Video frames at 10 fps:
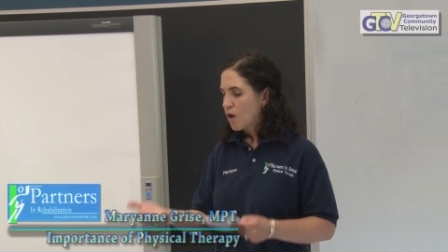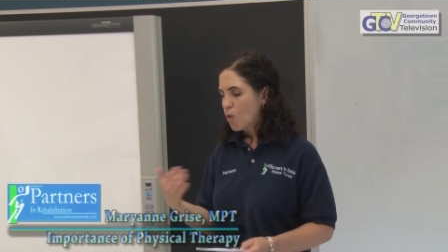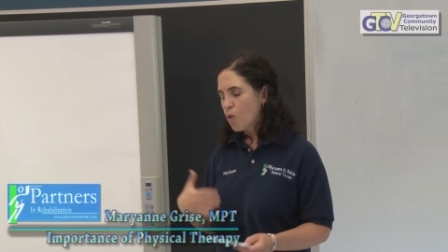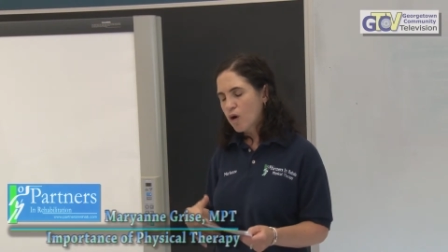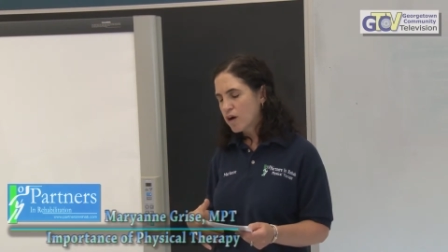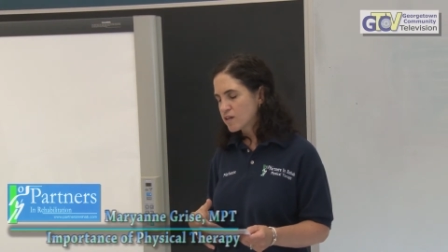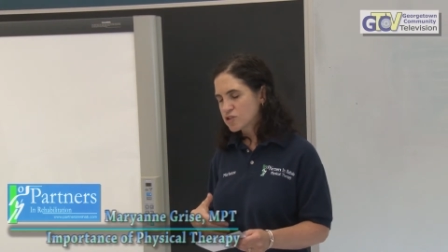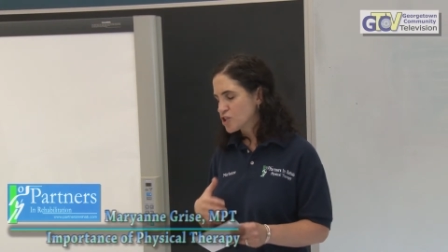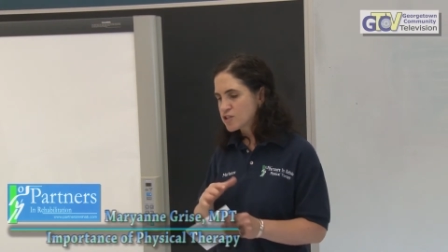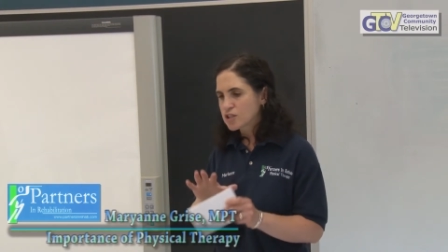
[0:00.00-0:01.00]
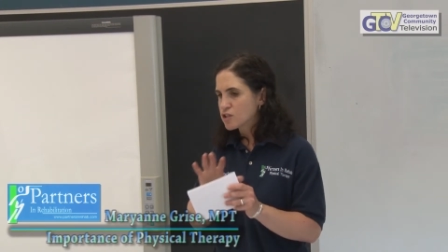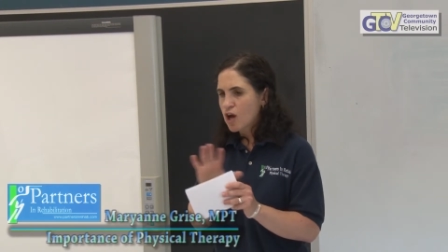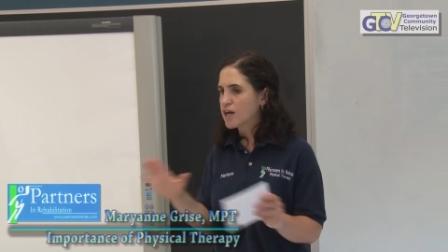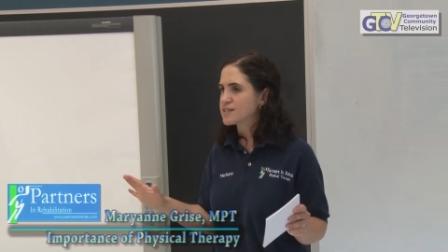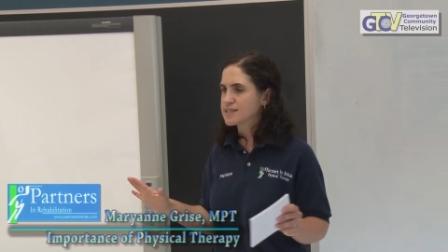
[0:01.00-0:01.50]
or just a
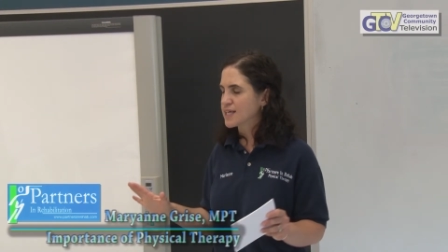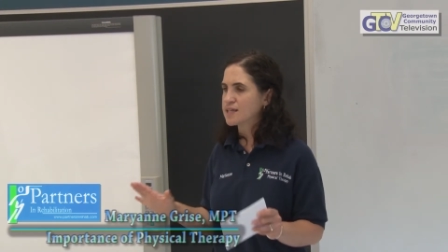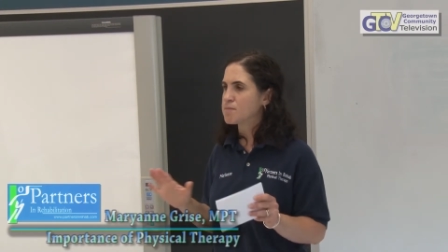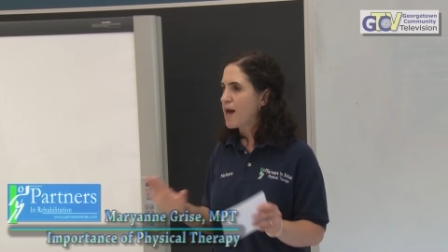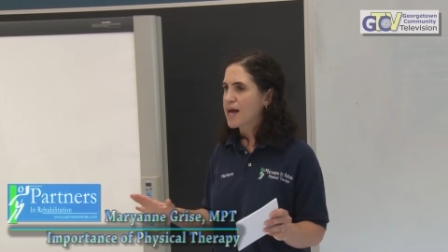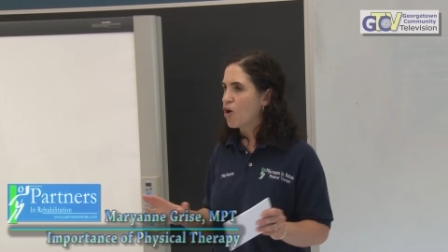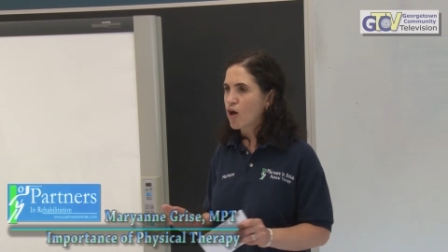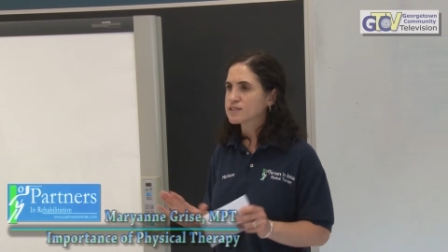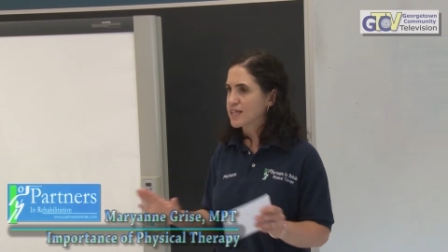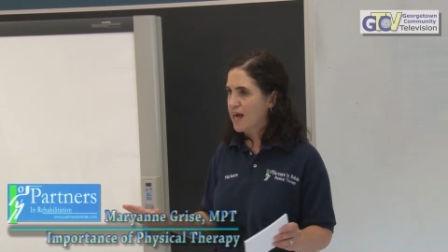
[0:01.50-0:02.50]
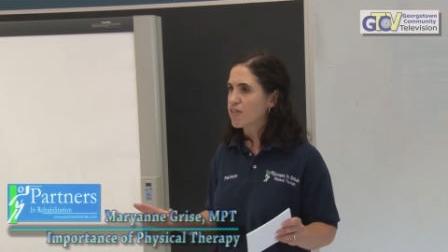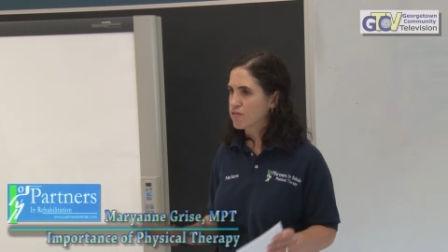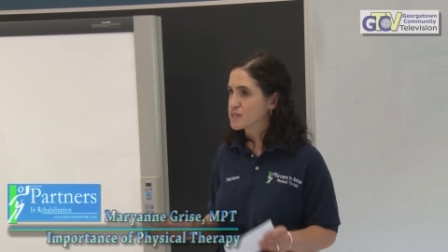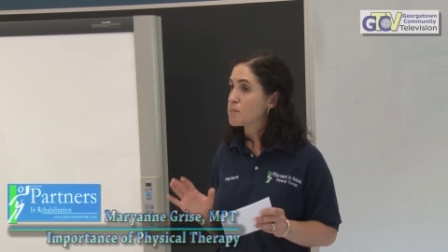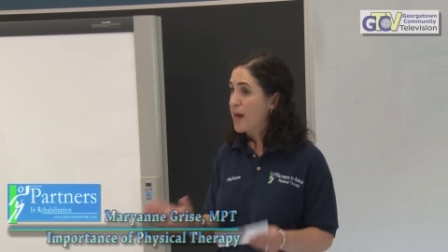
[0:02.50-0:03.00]
non-skid mat
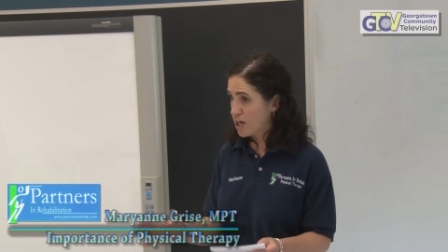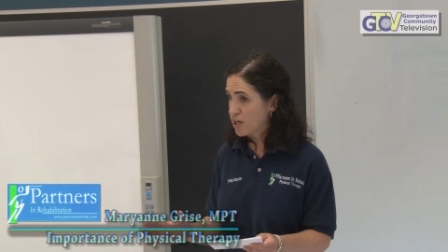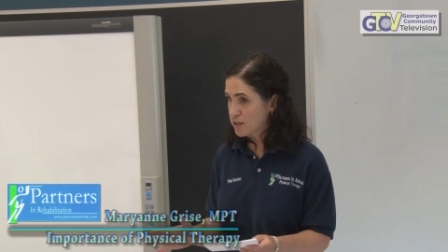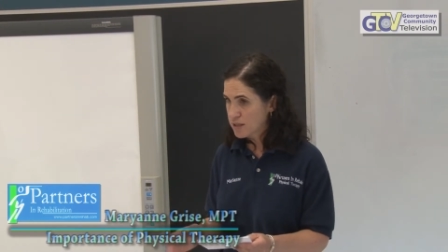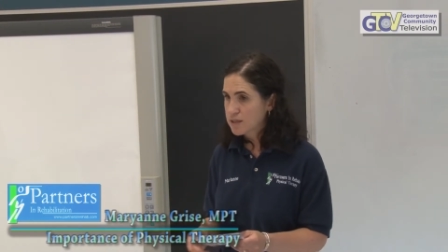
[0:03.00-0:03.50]
altogether is better